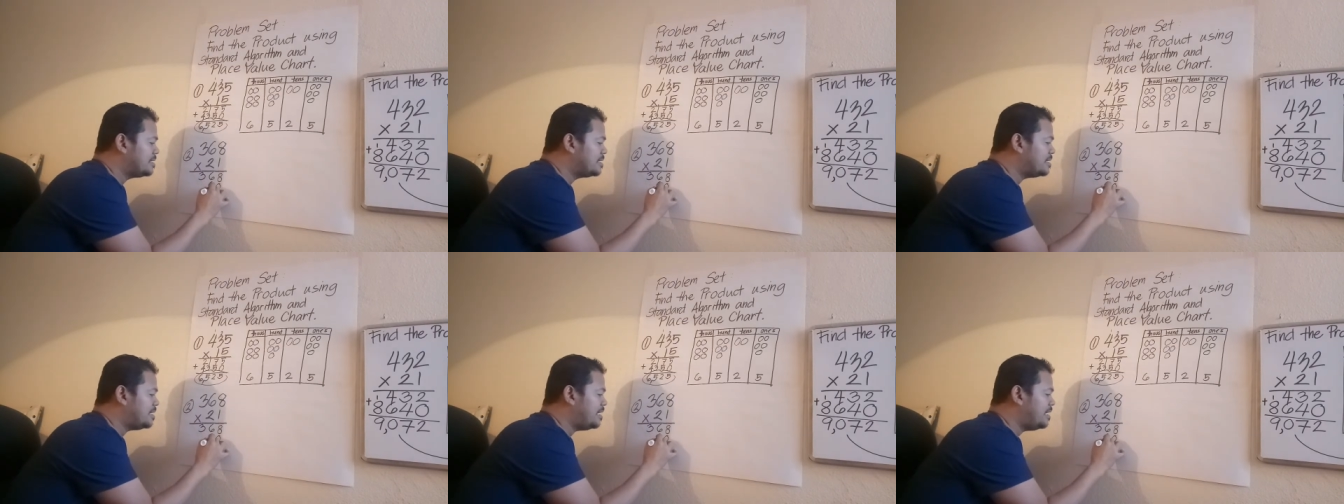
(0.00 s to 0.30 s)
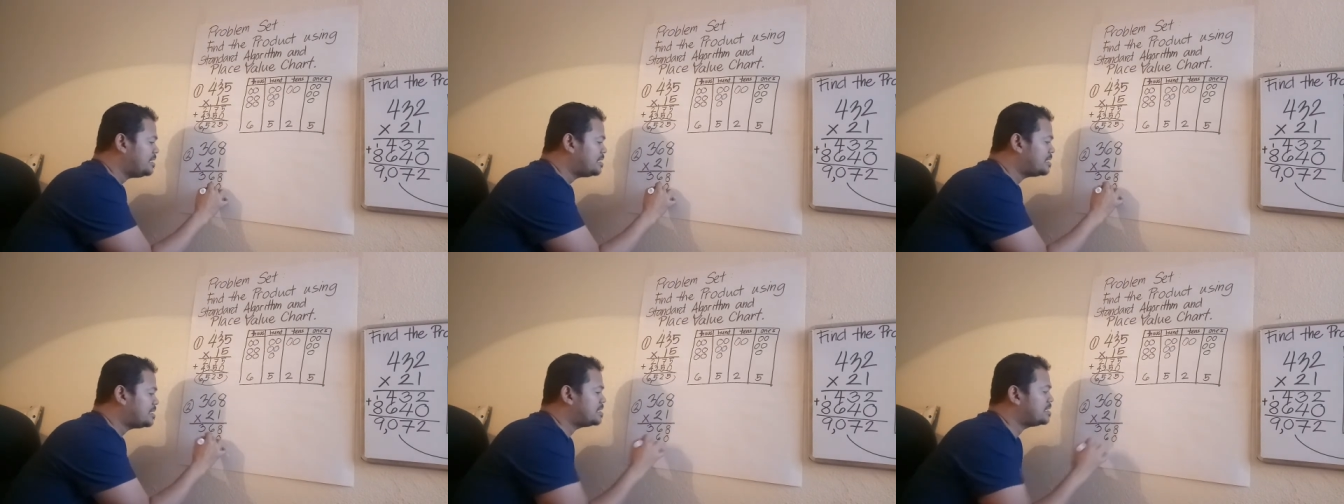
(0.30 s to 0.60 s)

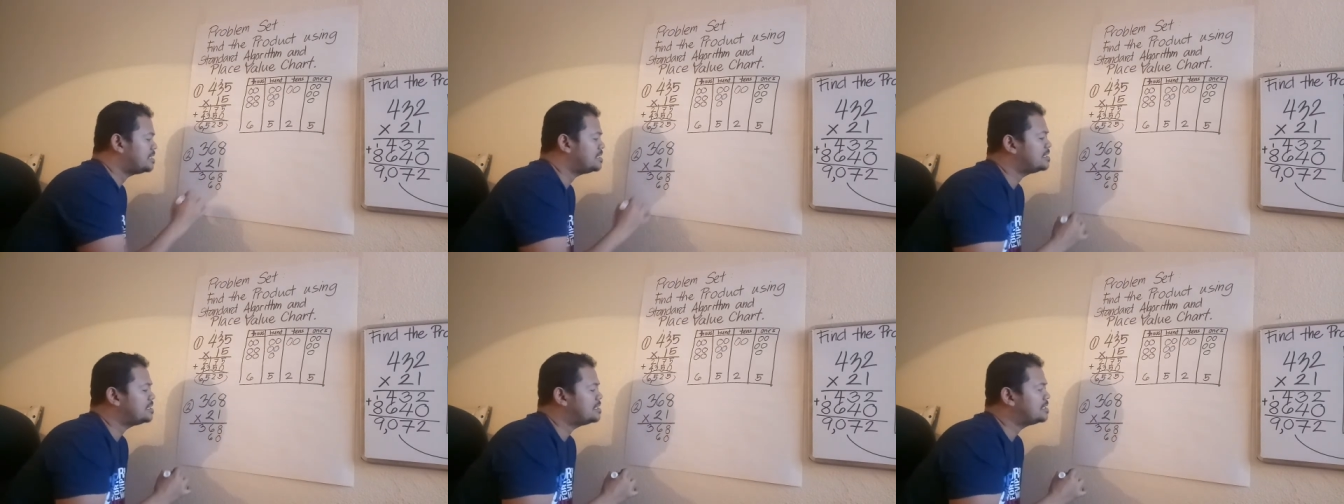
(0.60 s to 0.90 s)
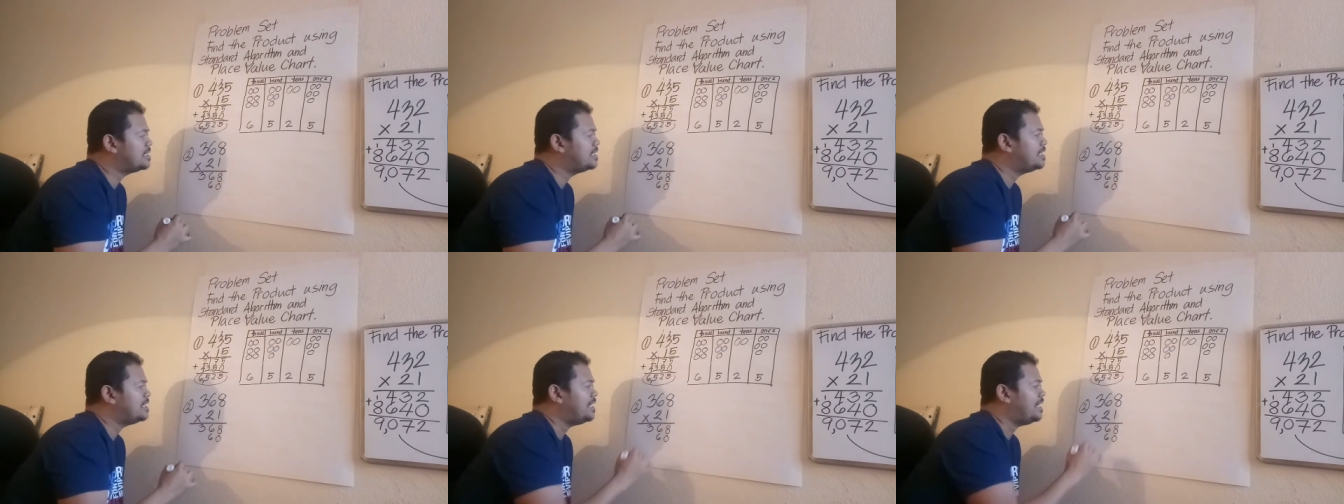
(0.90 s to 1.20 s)
6
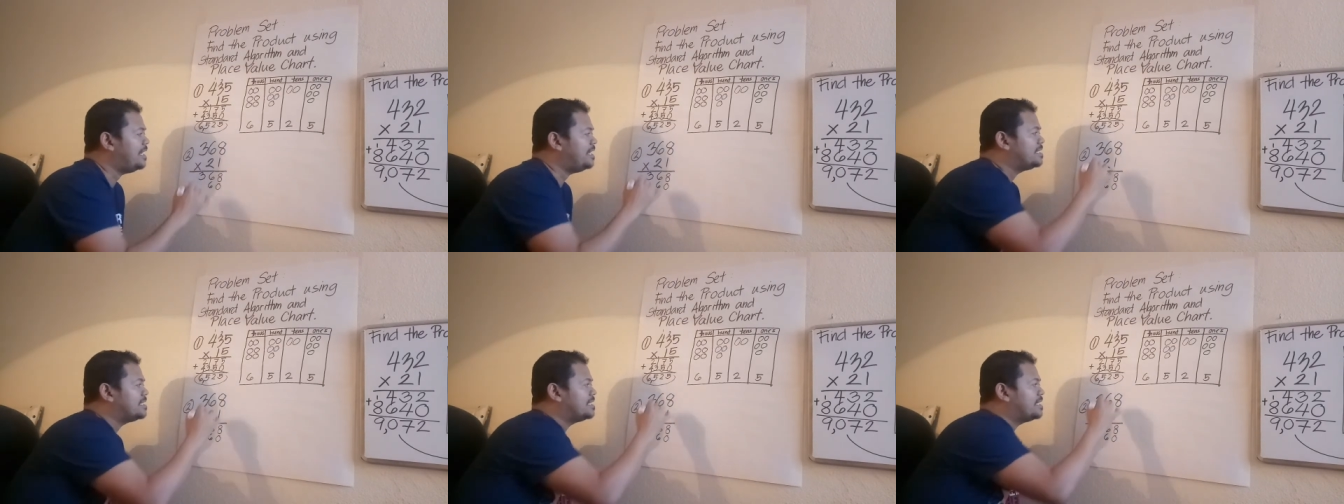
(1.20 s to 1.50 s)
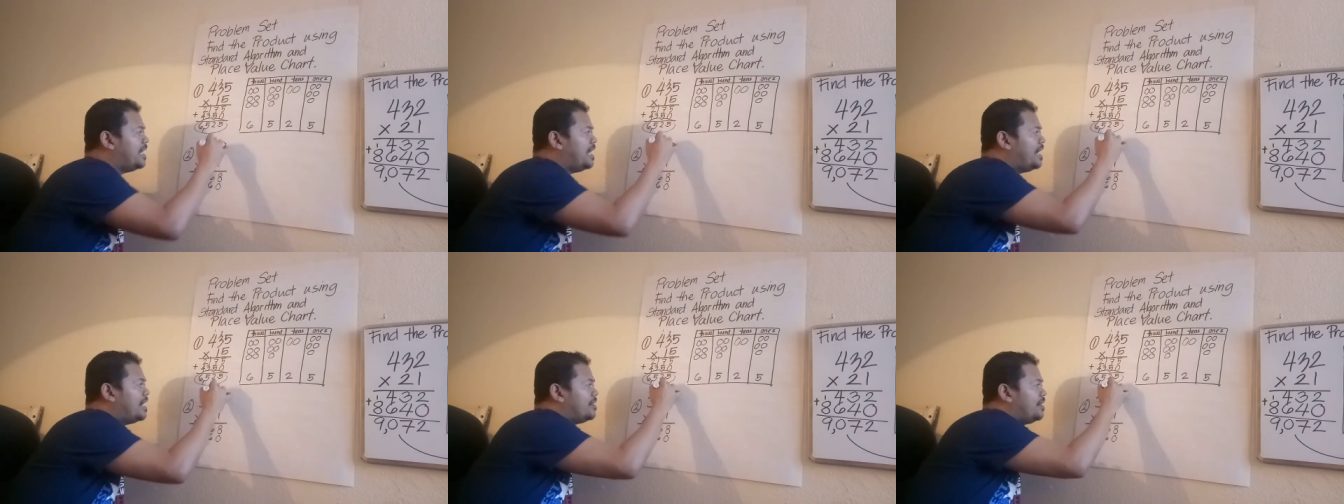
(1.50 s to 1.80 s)

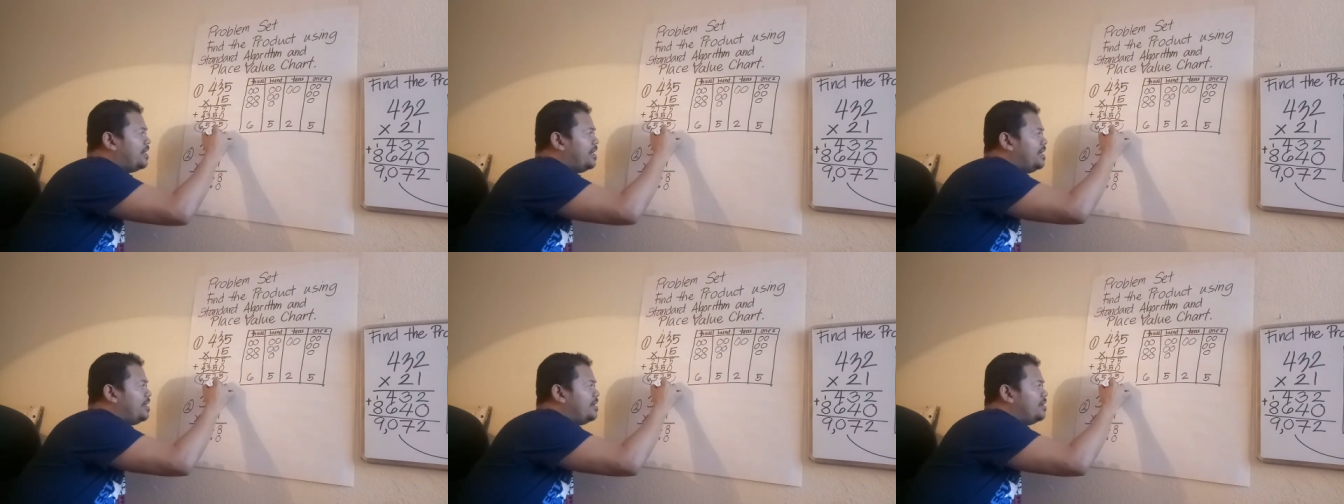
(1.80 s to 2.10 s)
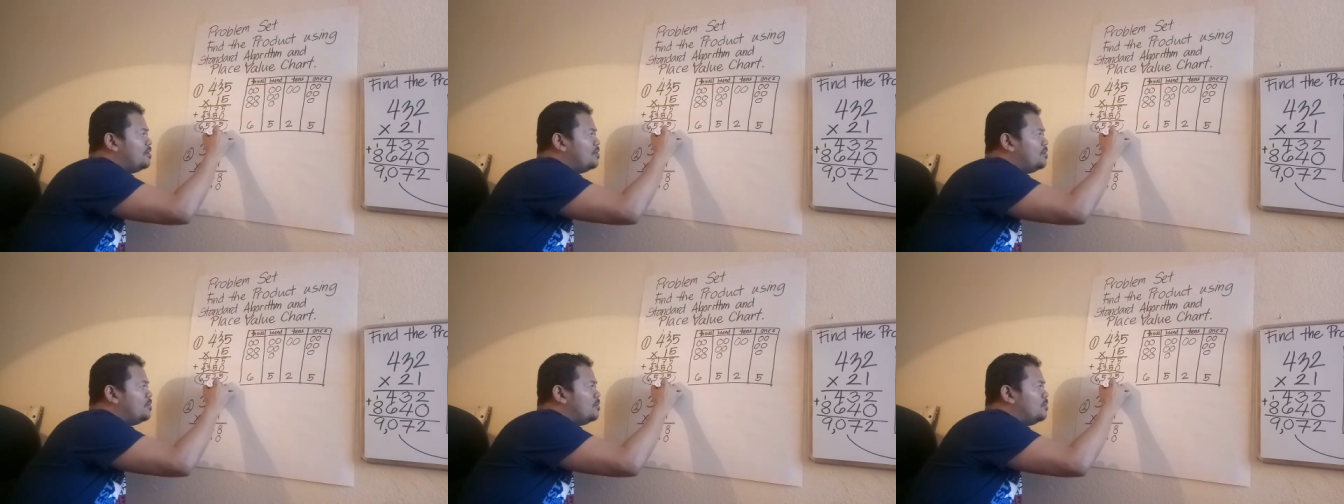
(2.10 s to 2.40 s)
and
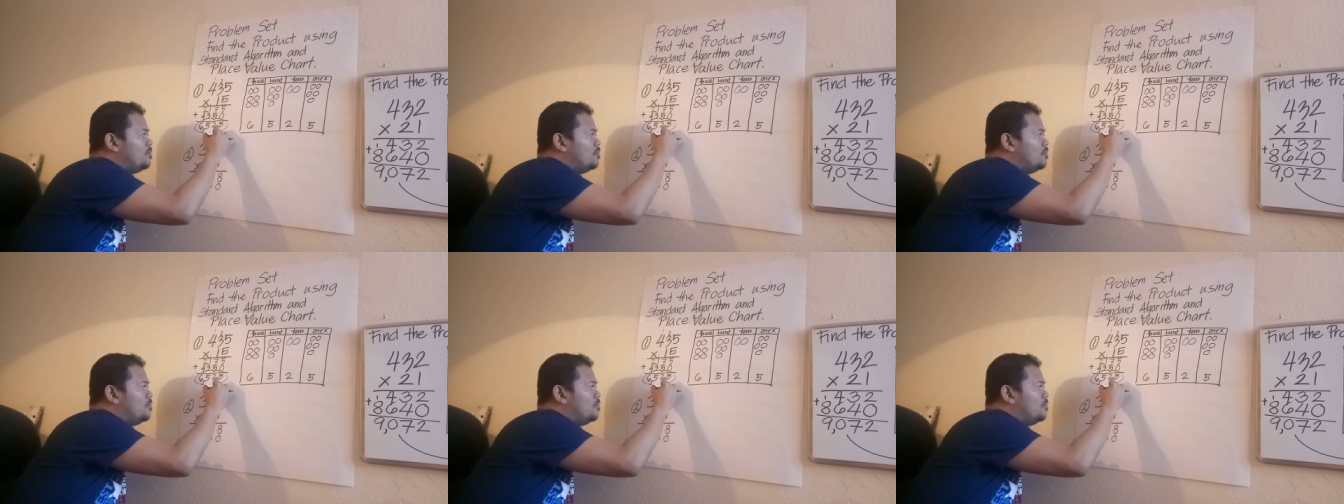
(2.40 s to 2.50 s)
carry